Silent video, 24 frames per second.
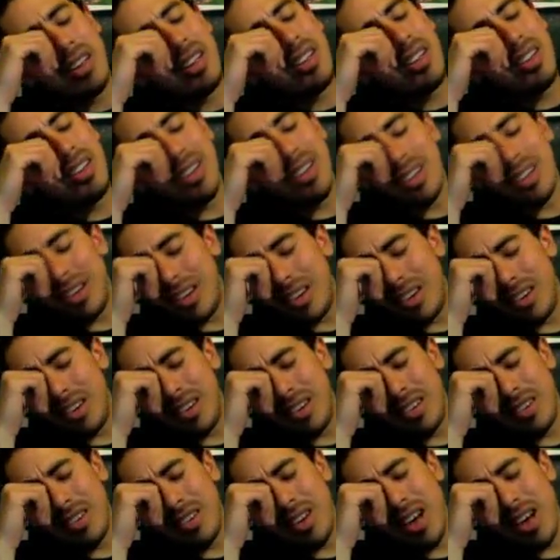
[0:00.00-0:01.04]
I don't
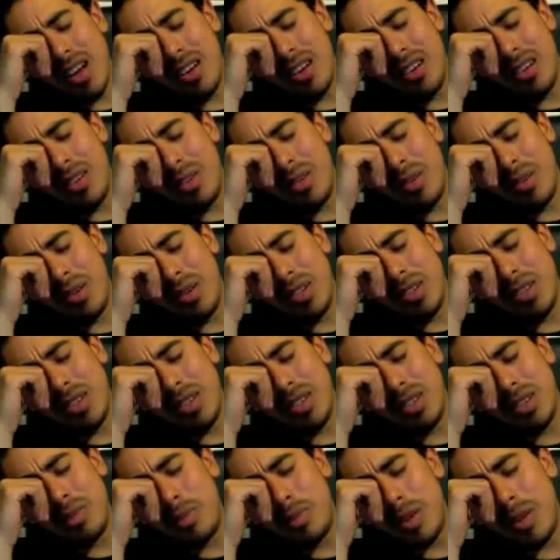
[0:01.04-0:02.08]
know. I don't know what to
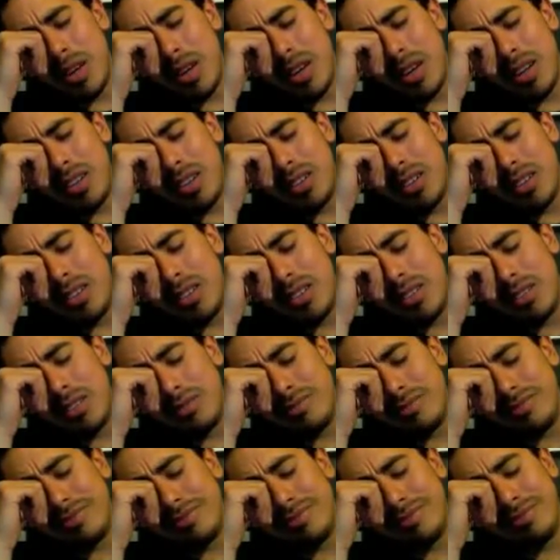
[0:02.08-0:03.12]
expect.
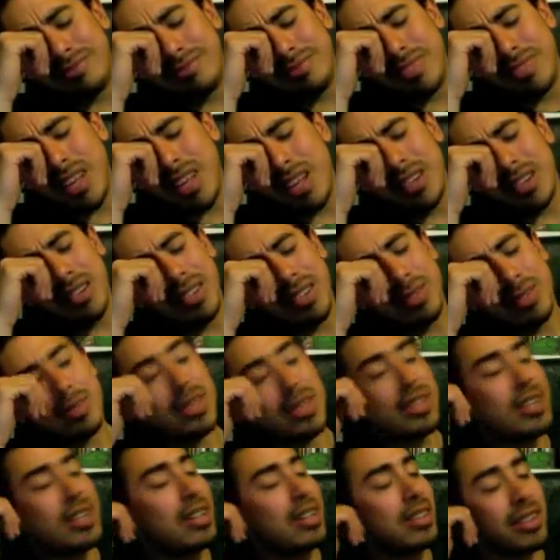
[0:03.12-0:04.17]
I don't expect
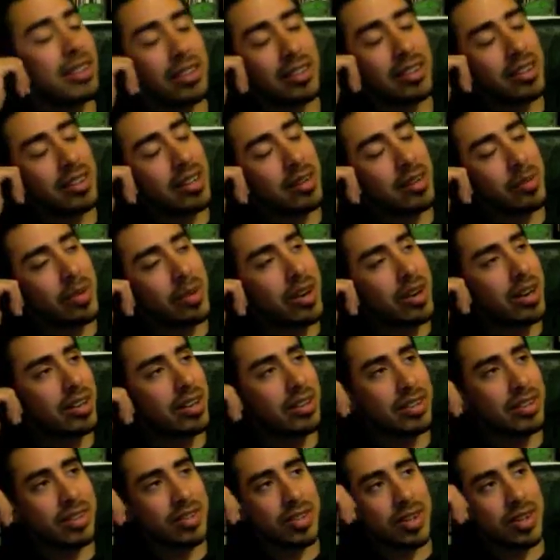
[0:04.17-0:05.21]
anything good anymore out of
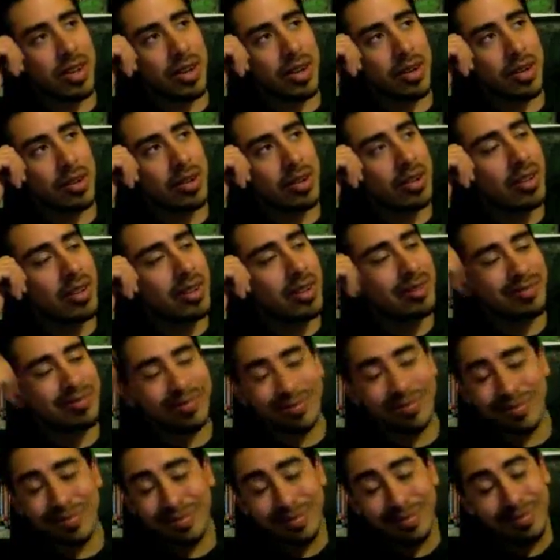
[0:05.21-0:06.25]
this show.
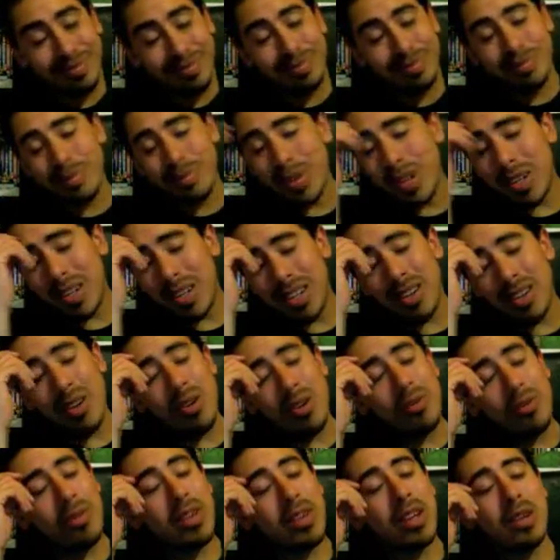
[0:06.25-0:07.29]
But
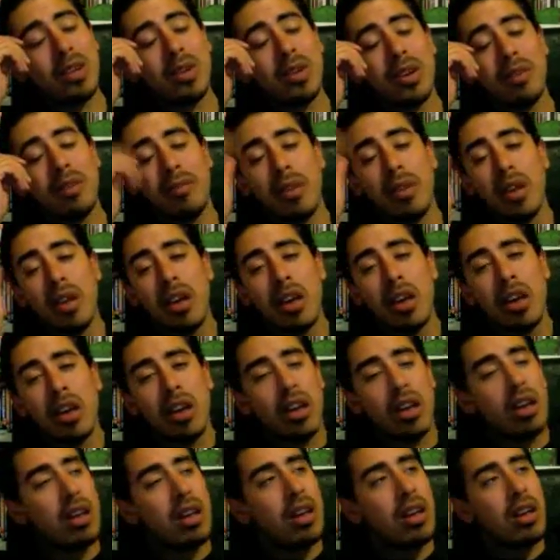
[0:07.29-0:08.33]
hope you know what.
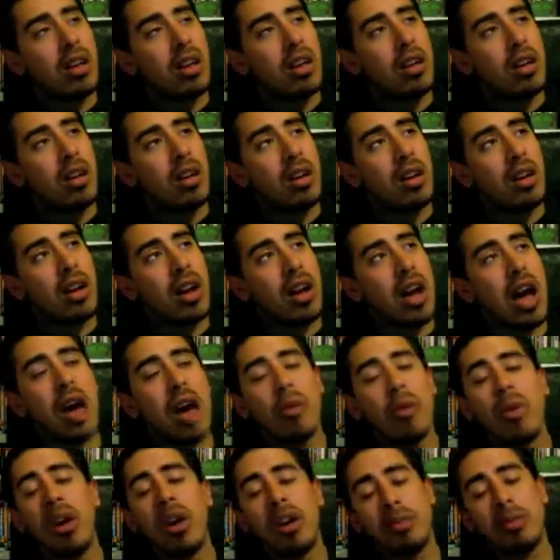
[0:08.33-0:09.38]
I
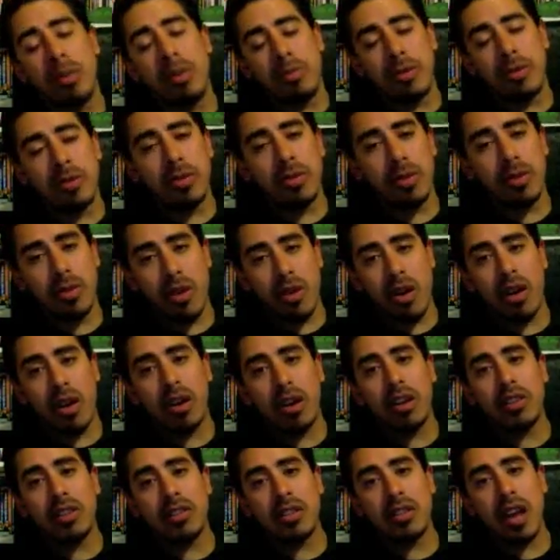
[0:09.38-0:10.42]
want to be proven wrong
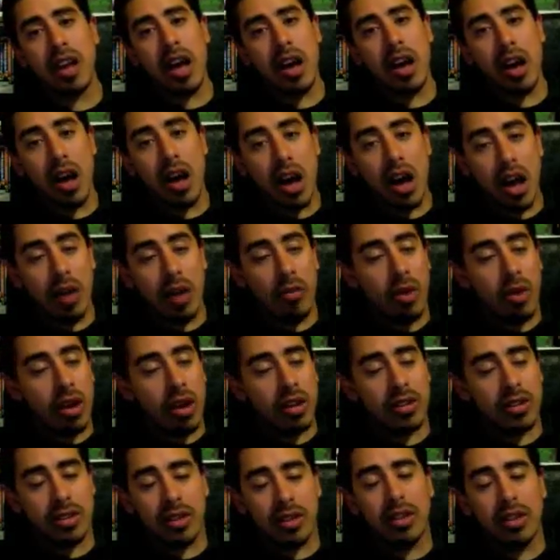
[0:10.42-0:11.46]
because I I want to
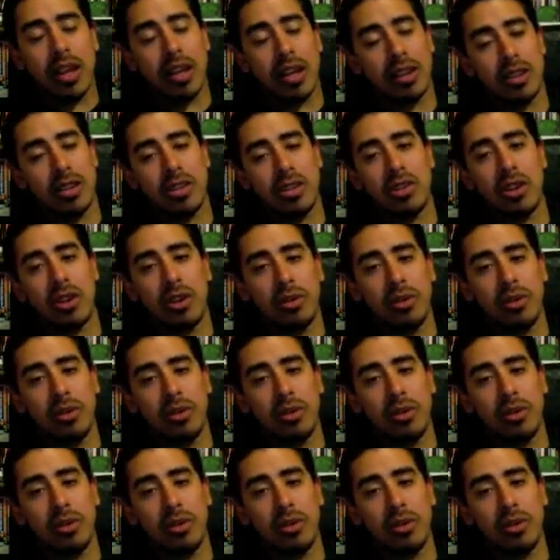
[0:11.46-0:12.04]
still like this show.